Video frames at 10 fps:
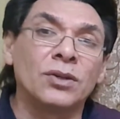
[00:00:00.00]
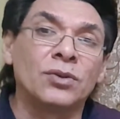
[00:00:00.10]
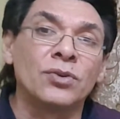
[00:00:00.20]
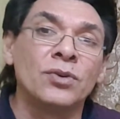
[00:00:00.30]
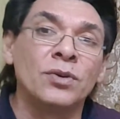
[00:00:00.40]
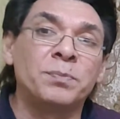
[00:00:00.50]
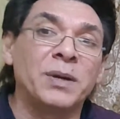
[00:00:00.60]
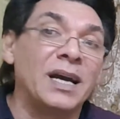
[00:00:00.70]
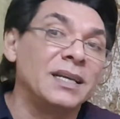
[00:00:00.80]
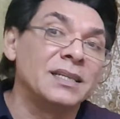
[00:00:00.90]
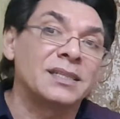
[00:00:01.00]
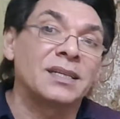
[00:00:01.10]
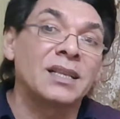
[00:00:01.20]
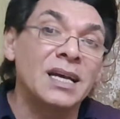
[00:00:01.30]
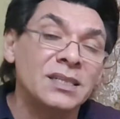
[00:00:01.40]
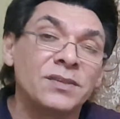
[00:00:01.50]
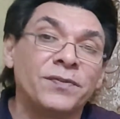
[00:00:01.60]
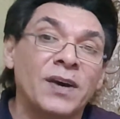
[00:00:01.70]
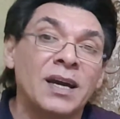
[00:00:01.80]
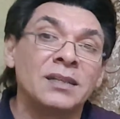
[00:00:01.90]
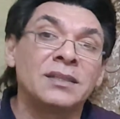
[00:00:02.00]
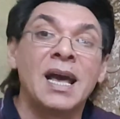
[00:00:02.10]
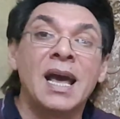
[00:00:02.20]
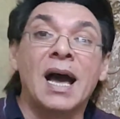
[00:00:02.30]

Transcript: group is classified